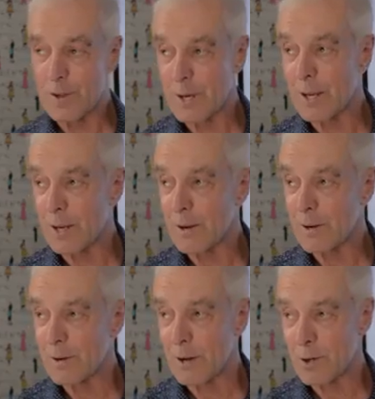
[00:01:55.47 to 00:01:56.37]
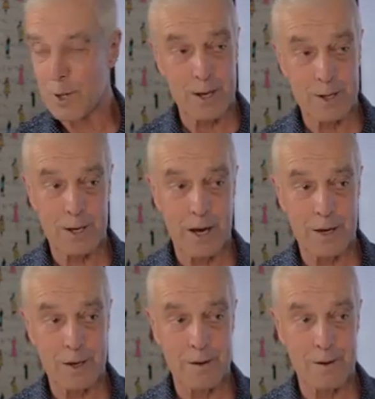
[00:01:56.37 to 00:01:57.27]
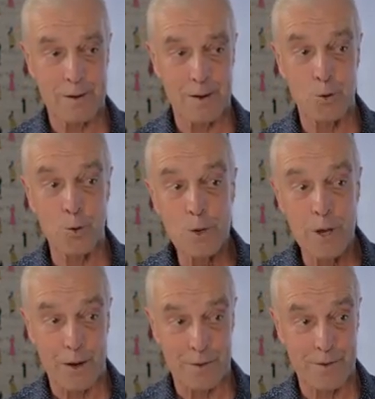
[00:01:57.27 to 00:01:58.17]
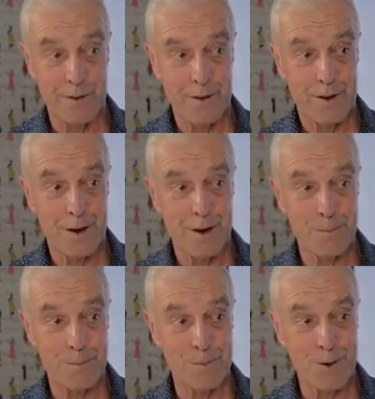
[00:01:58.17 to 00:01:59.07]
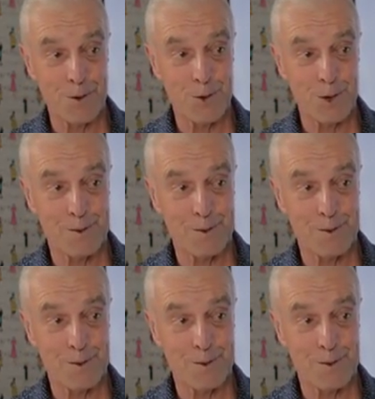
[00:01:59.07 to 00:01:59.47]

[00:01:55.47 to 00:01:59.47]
any such thing as a good death. I think